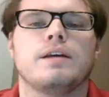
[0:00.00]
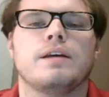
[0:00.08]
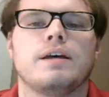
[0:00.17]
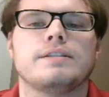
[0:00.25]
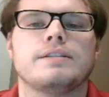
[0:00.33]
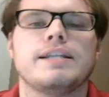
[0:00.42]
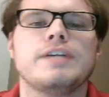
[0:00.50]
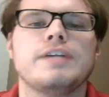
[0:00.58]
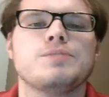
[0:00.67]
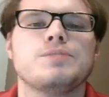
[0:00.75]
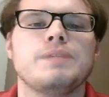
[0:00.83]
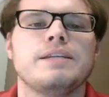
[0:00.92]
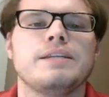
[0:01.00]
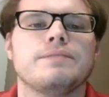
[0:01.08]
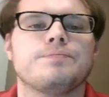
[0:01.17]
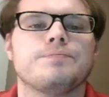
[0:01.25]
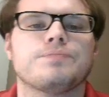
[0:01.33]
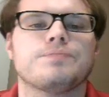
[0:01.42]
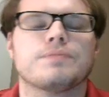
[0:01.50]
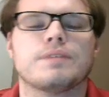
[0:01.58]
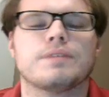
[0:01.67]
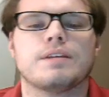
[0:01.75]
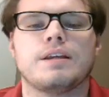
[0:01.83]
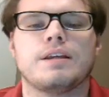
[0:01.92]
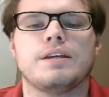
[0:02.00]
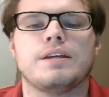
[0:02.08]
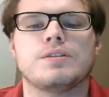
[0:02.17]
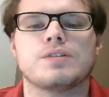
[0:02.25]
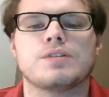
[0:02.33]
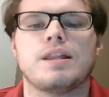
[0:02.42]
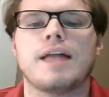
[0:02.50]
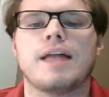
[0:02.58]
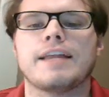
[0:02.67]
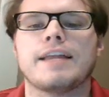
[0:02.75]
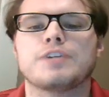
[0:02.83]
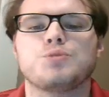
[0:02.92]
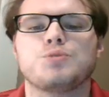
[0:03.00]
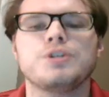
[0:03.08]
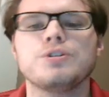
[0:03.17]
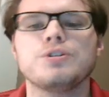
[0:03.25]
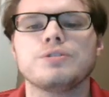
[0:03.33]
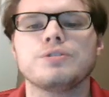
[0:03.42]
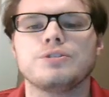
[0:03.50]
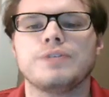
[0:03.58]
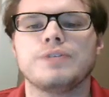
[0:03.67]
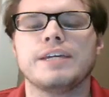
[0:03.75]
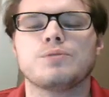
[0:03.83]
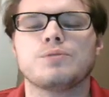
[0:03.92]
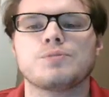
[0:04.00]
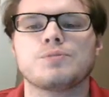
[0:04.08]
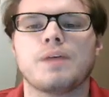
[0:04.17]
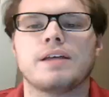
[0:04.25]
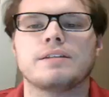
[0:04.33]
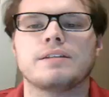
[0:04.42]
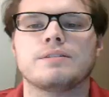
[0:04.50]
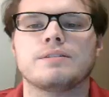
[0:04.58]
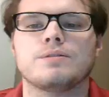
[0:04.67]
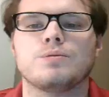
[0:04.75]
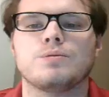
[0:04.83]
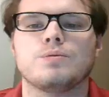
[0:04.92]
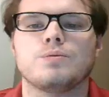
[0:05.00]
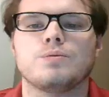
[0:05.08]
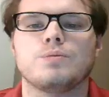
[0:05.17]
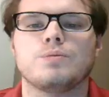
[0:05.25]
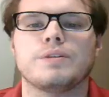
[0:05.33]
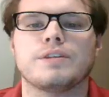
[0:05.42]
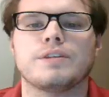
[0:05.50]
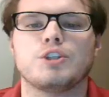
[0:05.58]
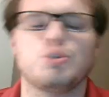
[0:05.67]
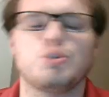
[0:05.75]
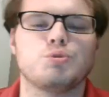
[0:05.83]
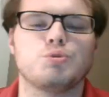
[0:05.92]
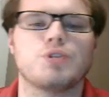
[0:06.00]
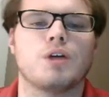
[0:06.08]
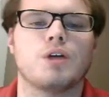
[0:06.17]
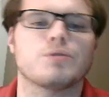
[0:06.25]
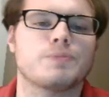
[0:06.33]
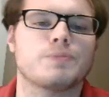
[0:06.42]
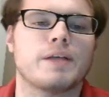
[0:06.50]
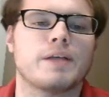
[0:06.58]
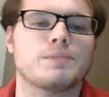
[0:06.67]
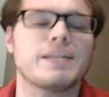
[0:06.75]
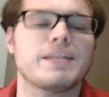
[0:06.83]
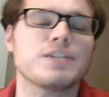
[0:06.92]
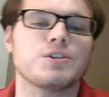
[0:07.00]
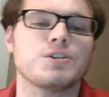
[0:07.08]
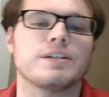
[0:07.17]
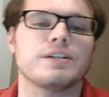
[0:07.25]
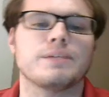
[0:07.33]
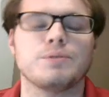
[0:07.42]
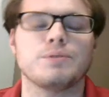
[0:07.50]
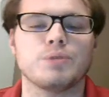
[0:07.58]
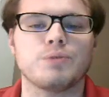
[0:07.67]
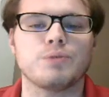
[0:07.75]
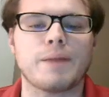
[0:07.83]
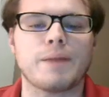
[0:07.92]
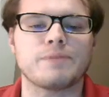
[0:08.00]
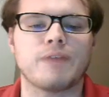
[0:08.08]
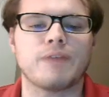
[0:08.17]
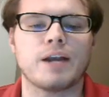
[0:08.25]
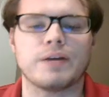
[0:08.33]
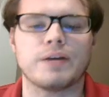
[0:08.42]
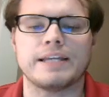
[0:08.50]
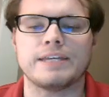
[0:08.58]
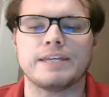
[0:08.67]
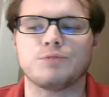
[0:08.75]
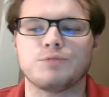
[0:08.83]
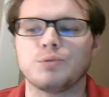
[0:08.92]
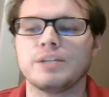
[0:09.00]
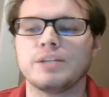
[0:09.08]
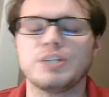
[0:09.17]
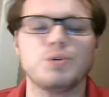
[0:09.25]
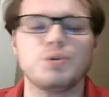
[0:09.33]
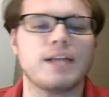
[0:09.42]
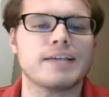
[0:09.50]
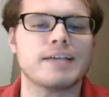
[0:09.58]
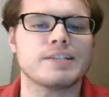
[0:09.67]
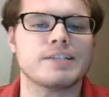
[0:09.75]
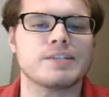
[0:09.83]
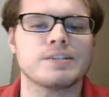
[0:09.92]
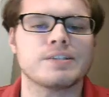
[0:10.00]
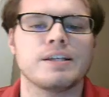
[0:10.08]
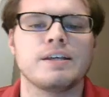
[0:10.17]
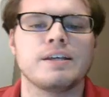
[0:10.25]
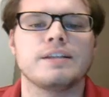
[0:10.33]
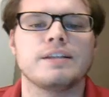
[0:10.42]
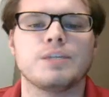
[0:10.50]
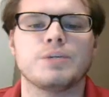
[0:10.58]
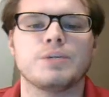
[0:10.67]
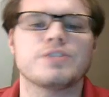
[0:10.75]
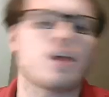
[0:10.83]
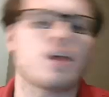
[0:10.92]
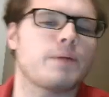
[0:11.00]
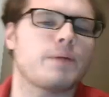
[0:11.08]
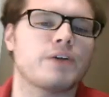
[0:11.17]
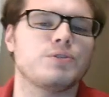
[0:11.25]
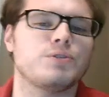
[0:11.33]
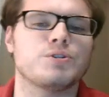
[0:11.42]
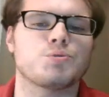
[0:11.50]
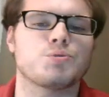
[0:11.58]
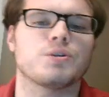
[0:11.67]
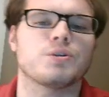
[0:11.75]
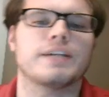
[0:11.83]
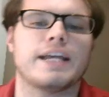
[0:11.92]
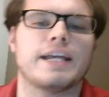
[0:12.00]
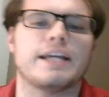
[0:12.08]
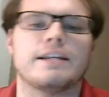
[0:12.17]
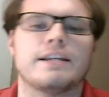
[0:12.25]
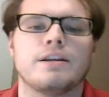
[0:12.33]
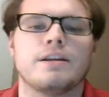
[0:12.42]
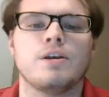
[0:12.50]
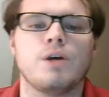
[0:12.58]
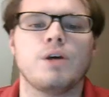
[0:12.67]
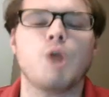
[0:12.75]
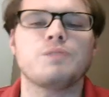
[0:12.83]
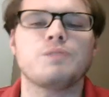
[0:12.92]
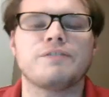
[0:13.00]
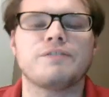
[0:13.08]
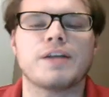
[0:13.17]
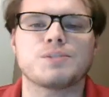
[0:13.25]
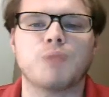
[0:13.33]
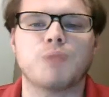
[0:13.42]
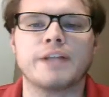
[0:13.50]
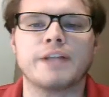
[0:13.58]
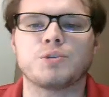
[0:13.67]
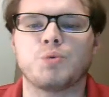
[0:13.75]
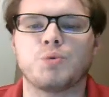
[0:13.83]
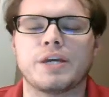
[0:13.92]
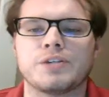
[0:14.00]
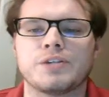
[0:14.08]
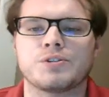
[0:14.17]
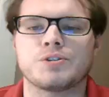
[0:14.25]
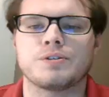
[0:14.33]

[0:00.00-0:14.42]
today's meet is a lot like Twitter. You can't respond with a huge long response, but that's good. It can be really rapid fire, and if we really utilize this, then we can talk about Kounin's work and hopefully find some practical ways